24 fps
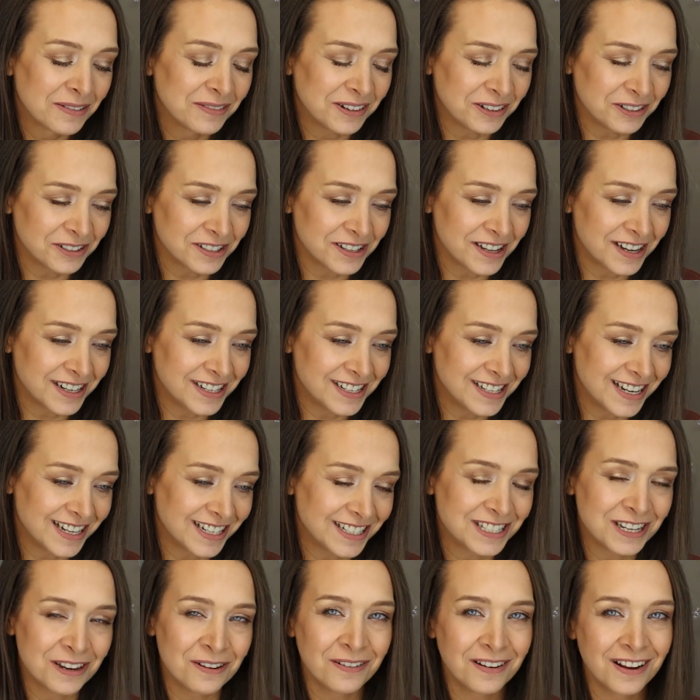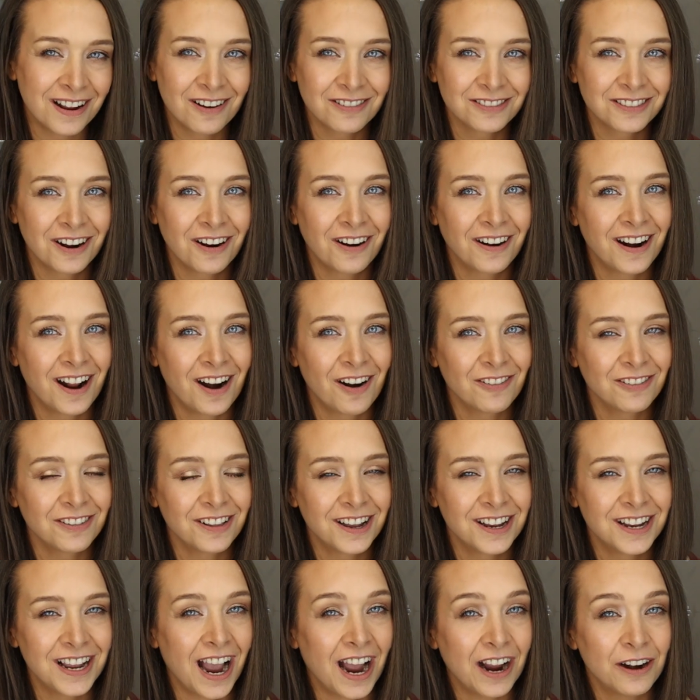There's a lot of negativity out there
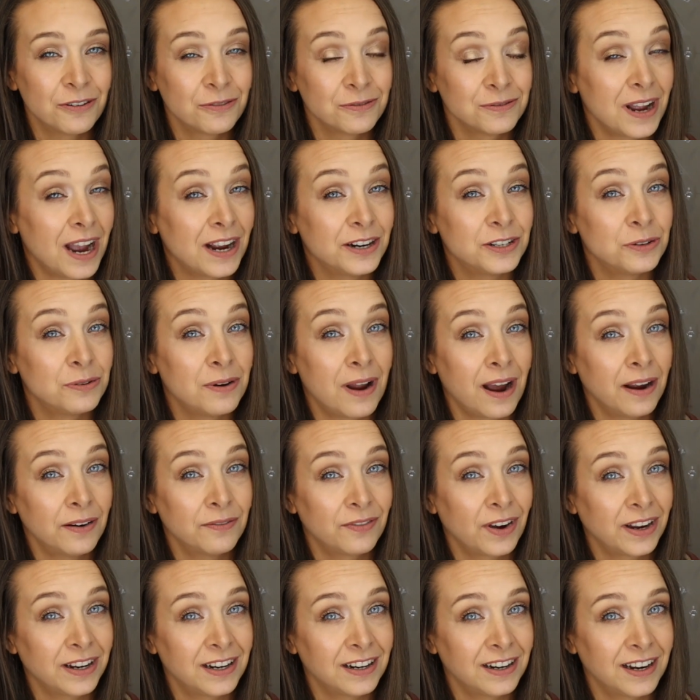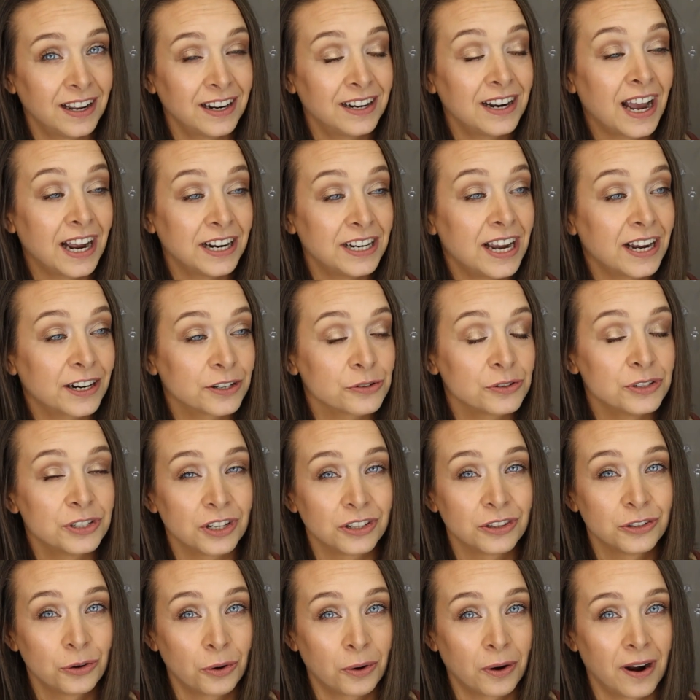and I do not invite it in. I actually
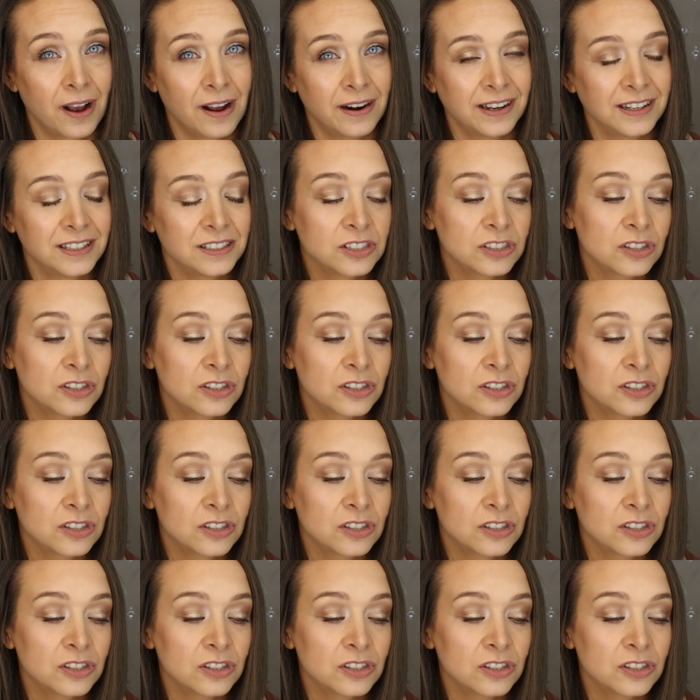shut the door on it.